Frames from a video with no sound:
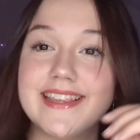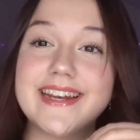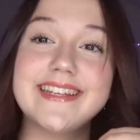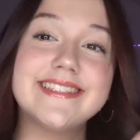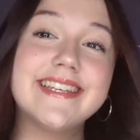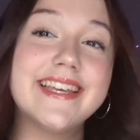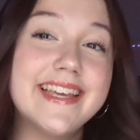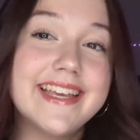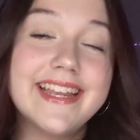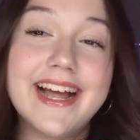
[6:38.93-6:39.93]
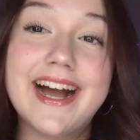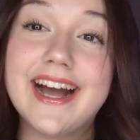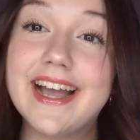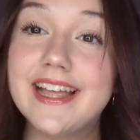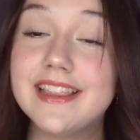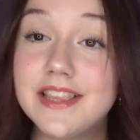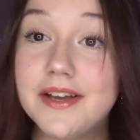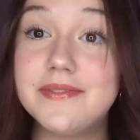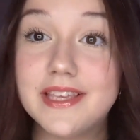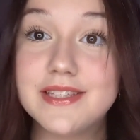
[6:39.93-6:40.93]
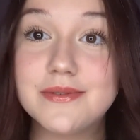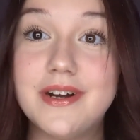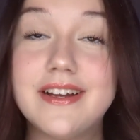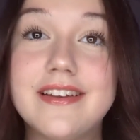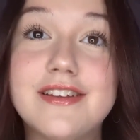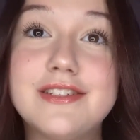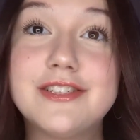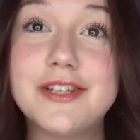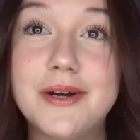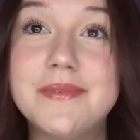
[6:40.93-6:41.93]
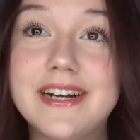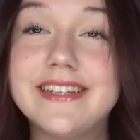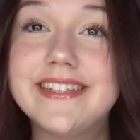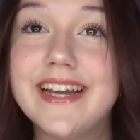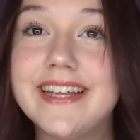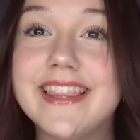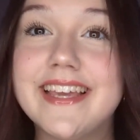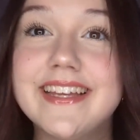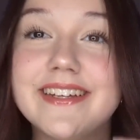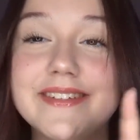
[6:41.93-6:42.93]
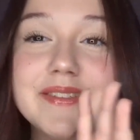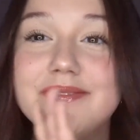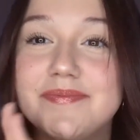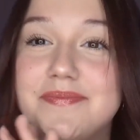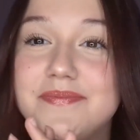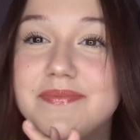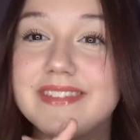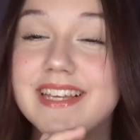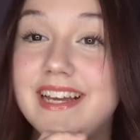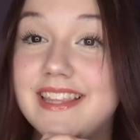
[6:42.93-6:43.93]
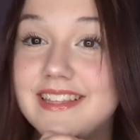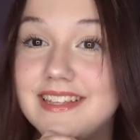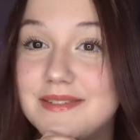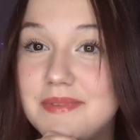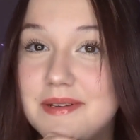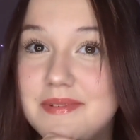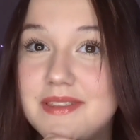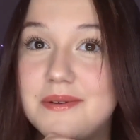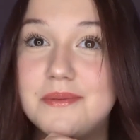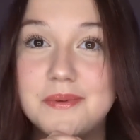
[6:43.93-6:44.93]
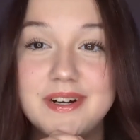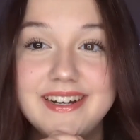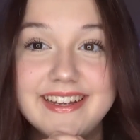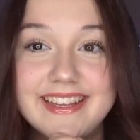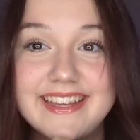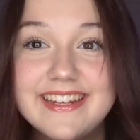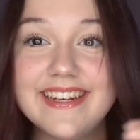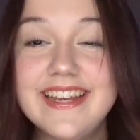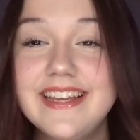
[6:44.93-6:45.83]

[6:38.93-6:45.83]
That is it. I love this one so much. I think I think this might be the one.